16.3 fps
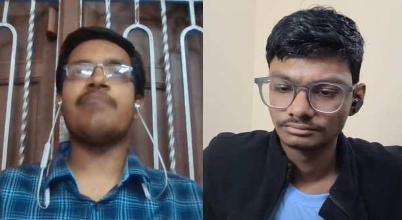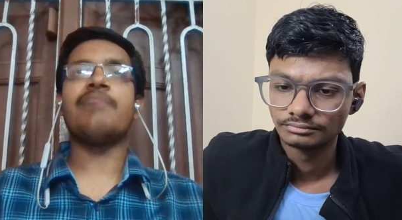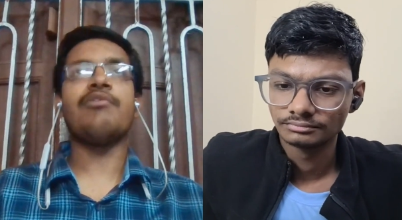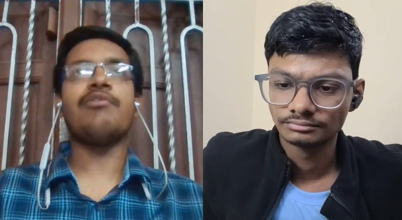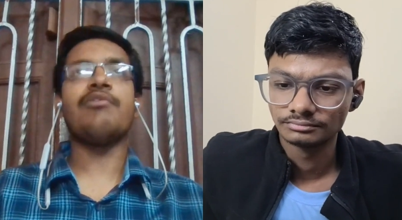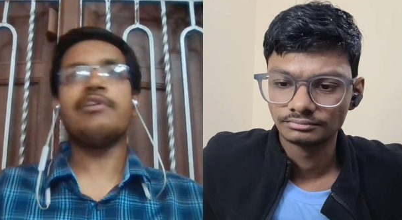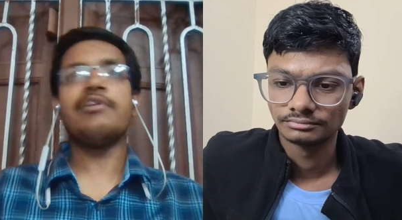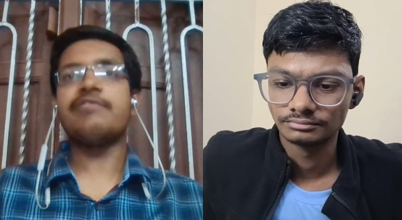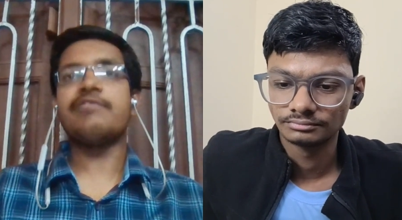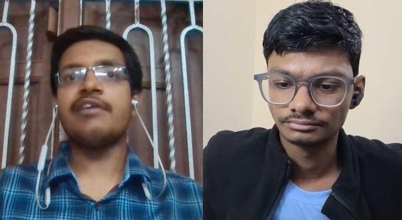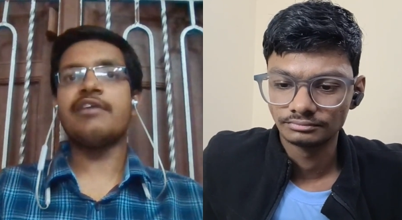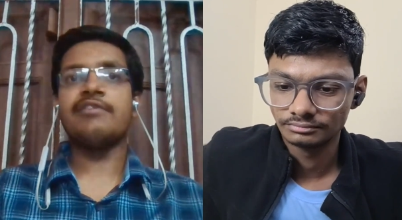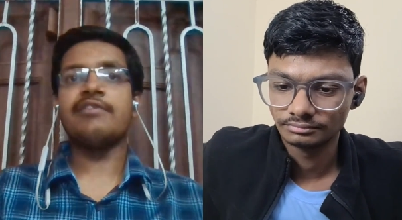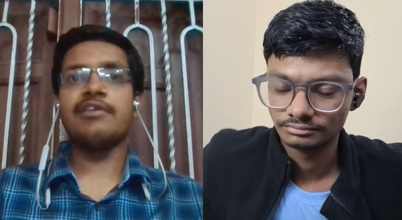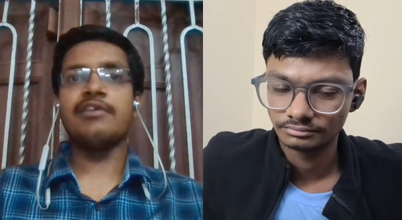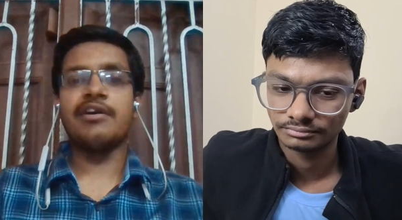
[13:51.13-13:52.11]
Speaker 1: My only
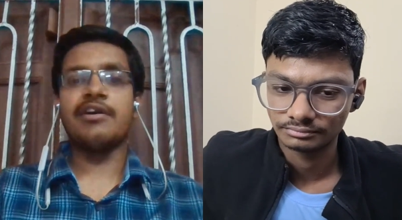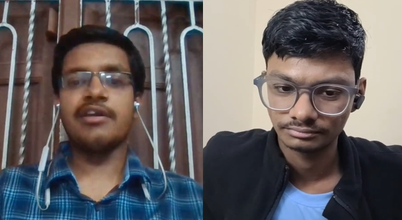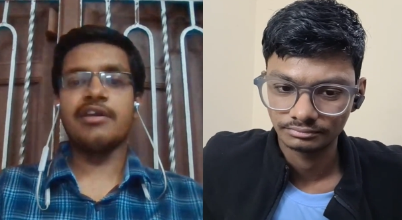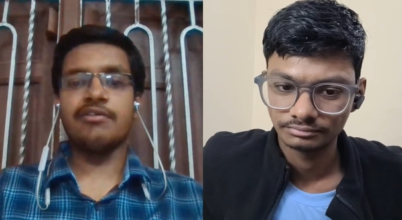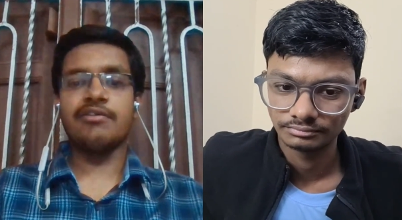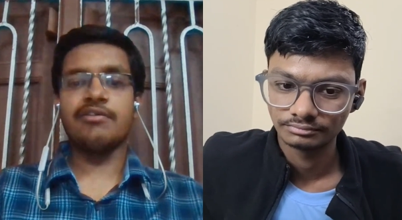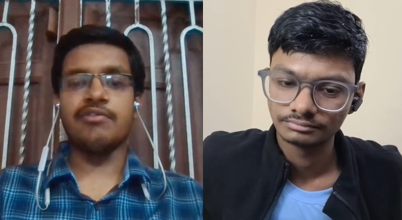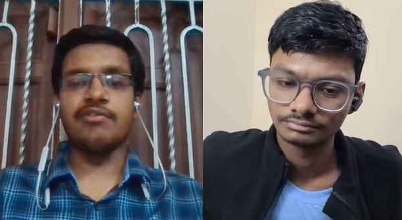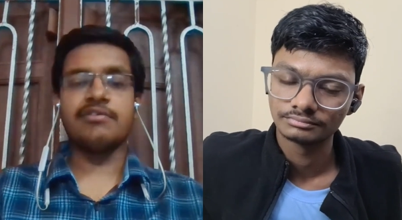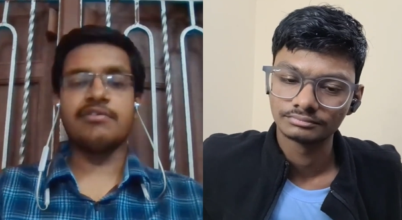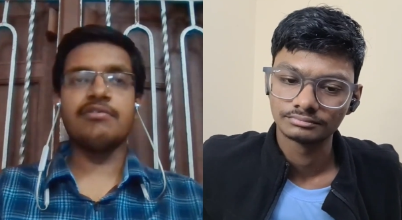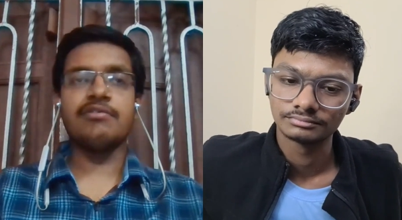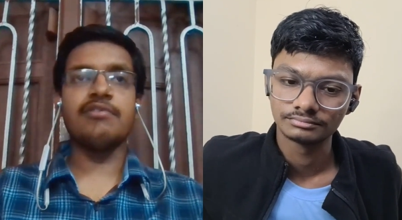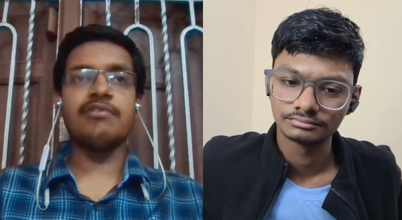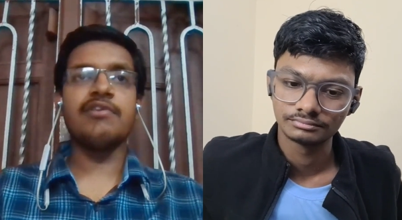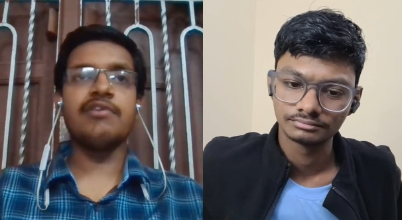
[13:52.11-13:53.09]
strategy regarding
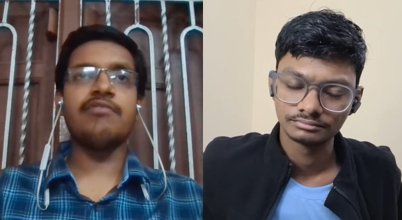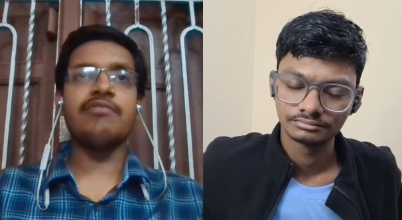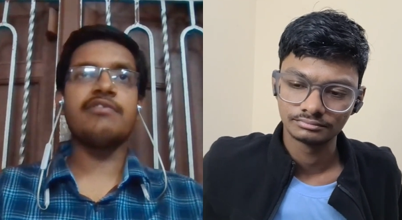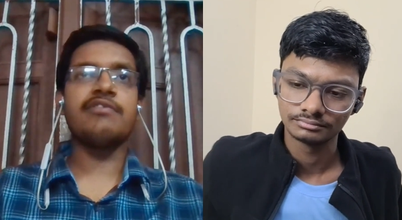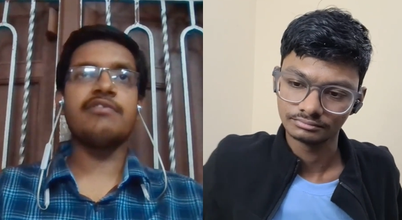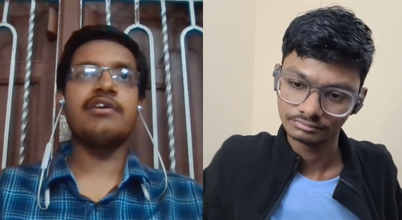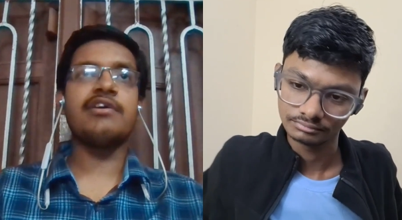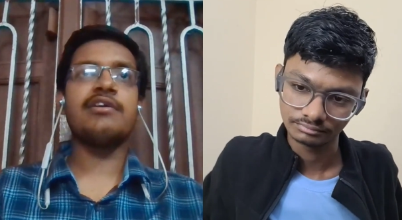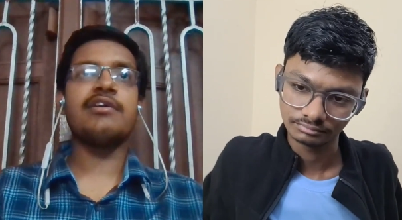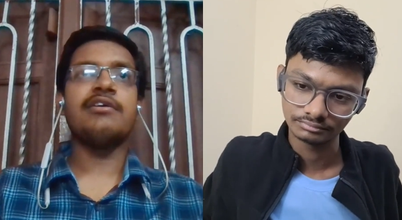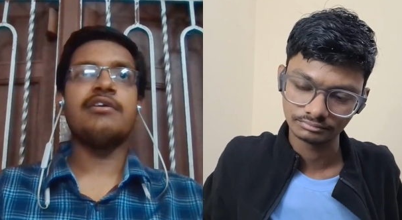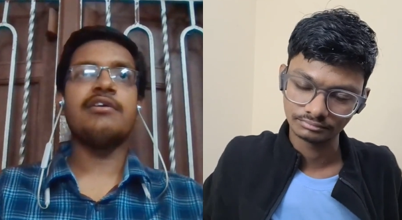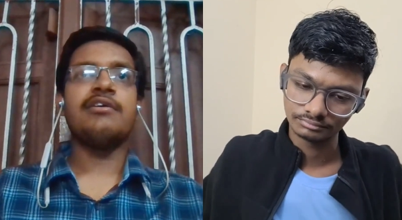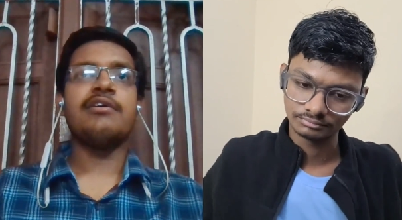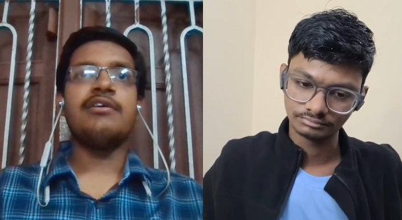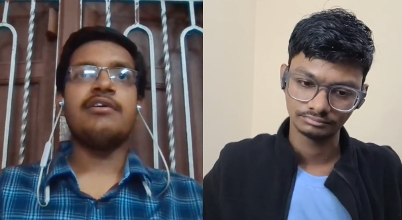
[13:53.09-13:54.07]
question solving was that
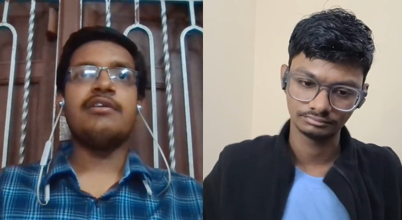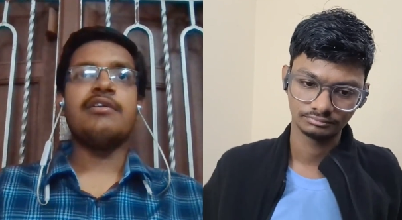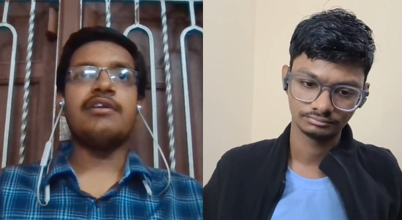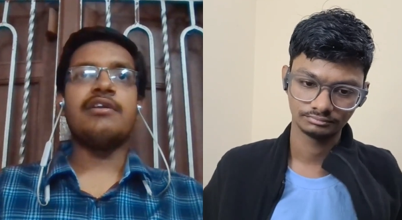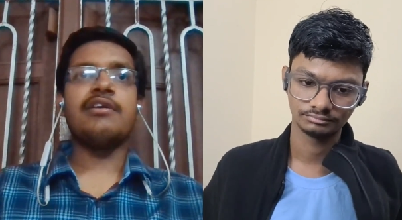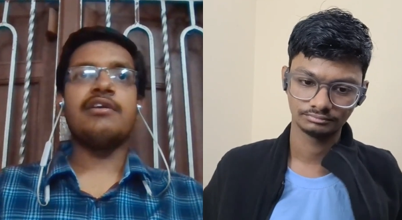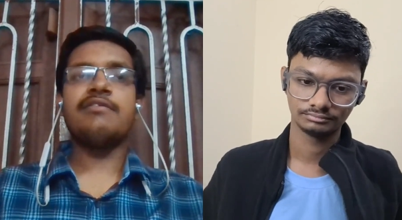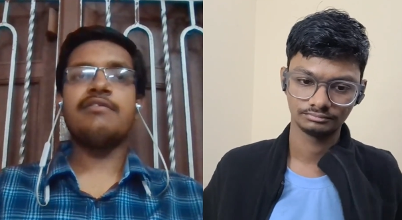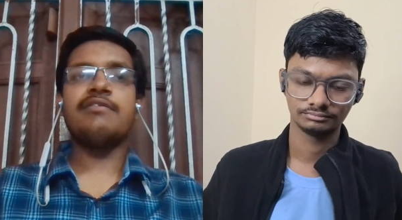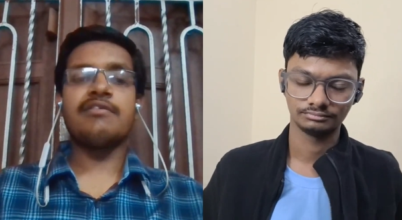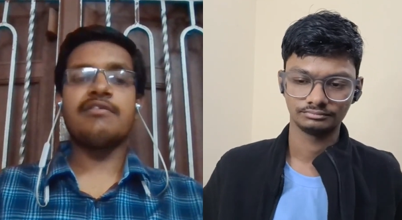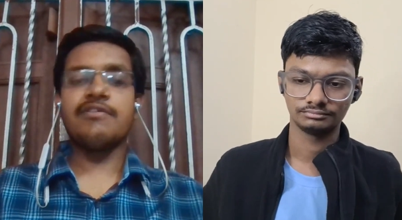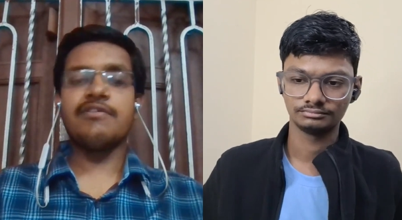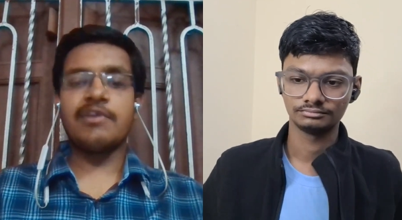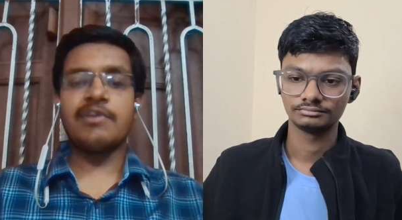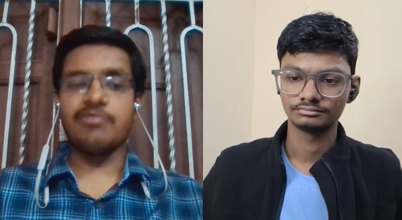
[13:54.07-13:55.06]
there are
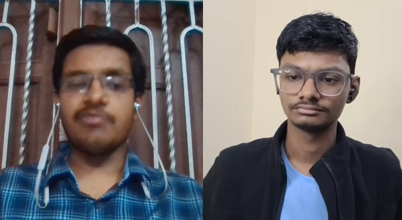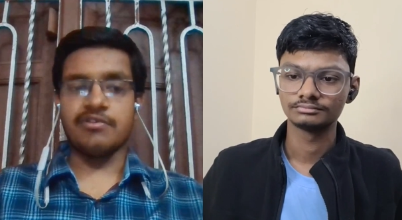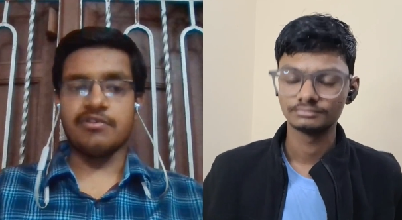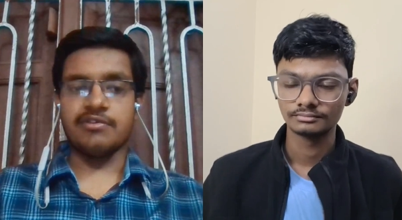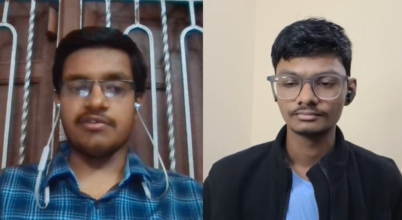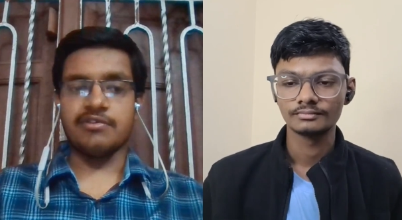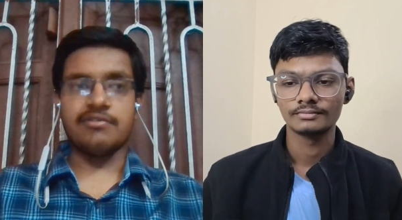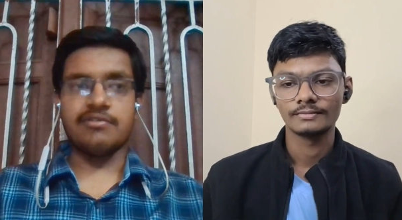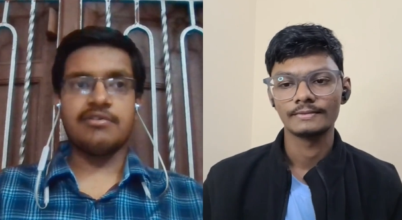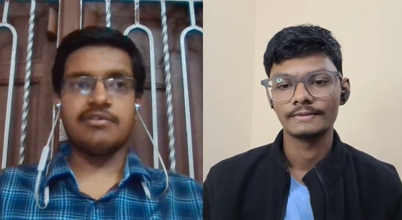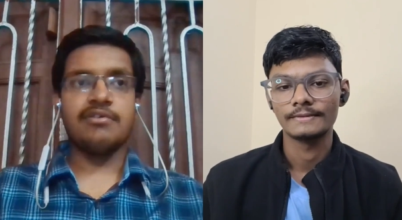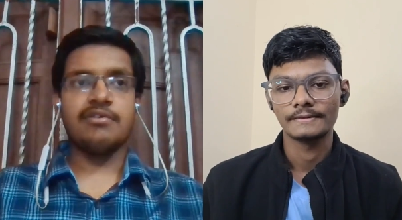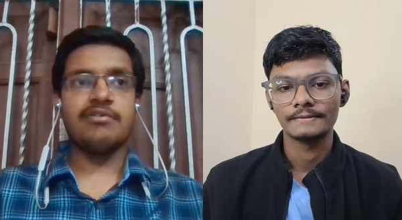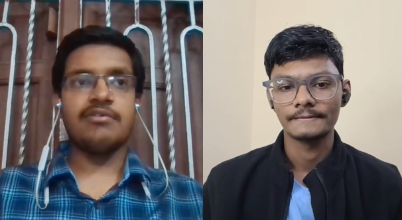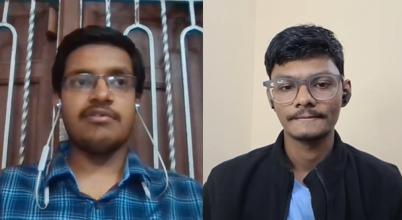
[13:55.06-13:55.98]
65 questions.